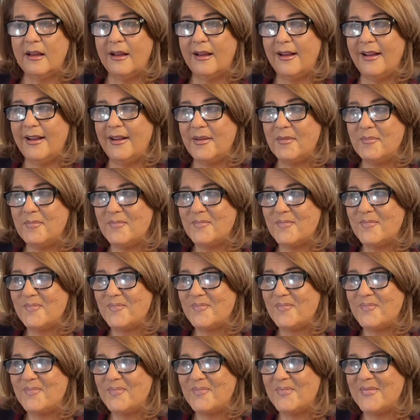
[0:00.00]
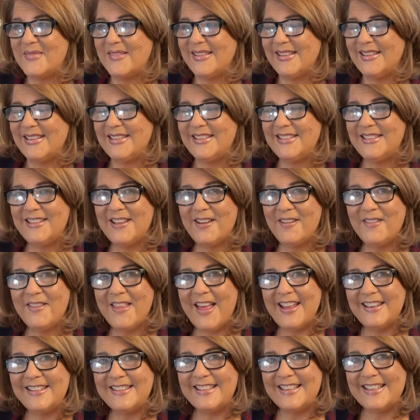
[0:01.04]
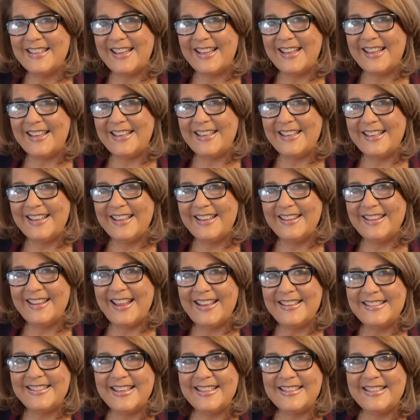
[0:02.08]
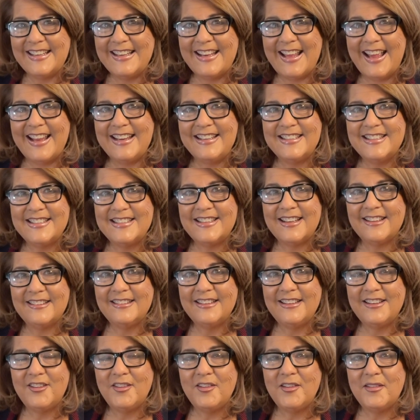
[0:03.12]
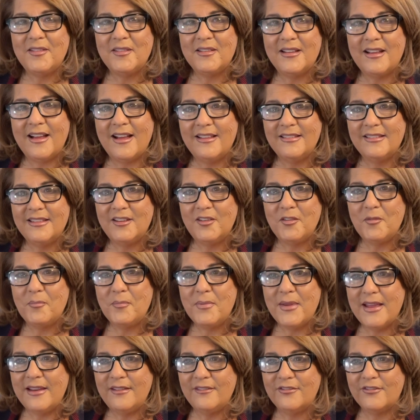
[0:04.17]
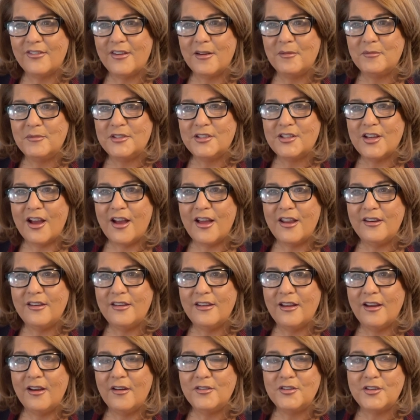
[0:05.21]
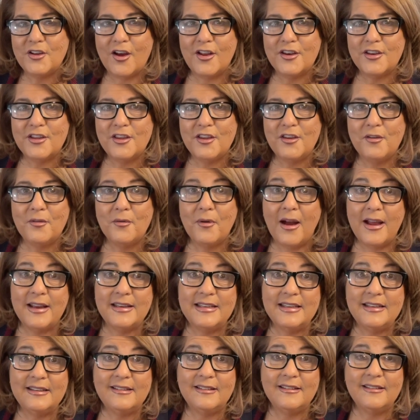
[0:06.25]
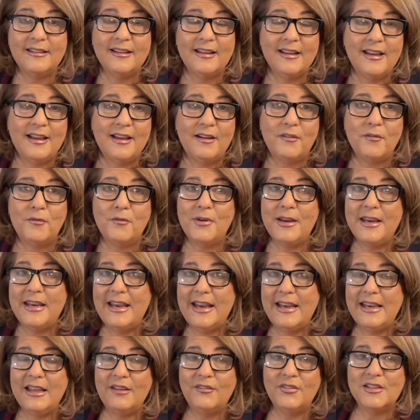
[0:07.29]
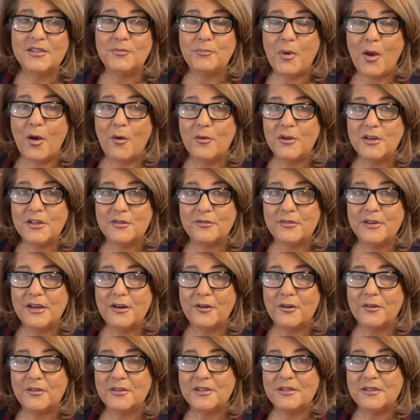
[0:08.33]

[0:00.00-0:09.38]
Um, so that's it. That's it today. Just a little a little bit from John O'Donohue. I didn't read any of his poetry or